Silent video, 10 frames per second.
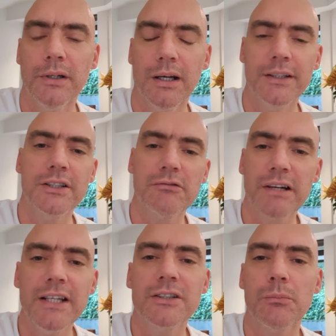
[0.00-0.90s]
And there's a
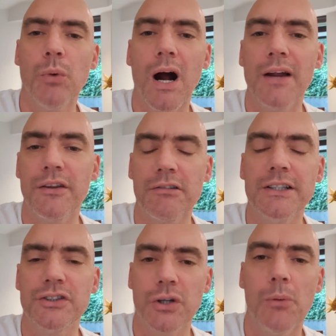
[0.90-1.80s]
reason why there is
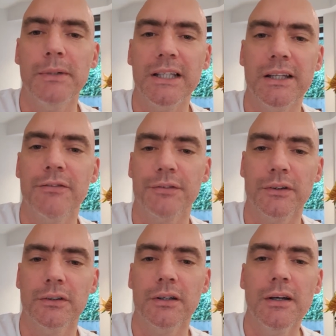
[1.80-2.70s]
so many
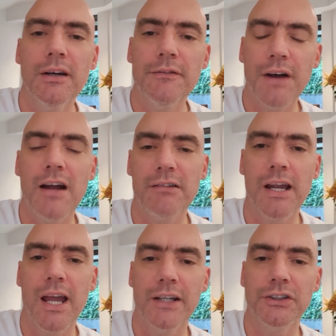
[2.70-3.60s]
different
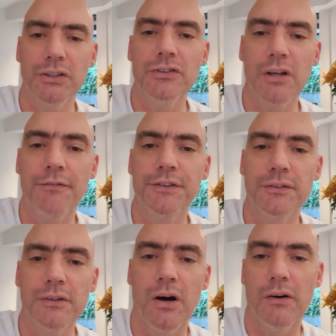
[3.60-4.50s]
variations
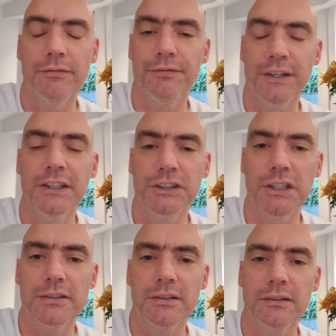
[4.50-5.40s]
of
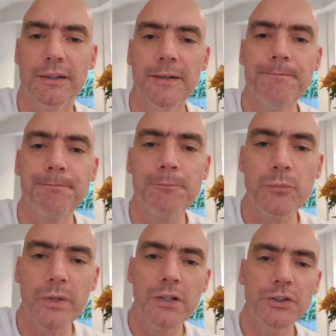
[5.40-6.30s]
finishes.
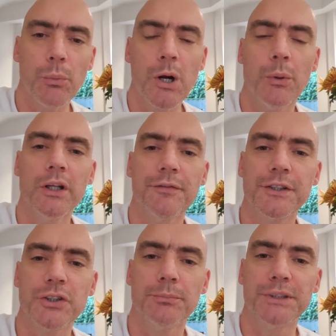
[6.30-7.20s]
So we're going off the
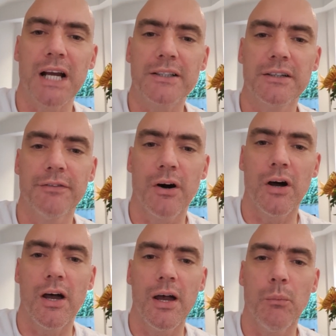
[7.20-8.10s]
subject of
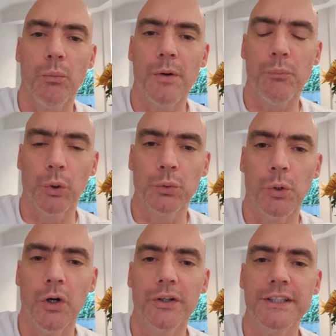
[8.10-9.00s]

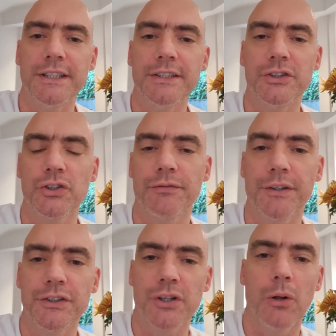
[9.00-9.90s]
woodwork. This is just for the
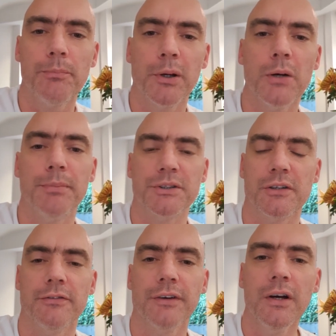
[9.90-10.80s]
sole purpose of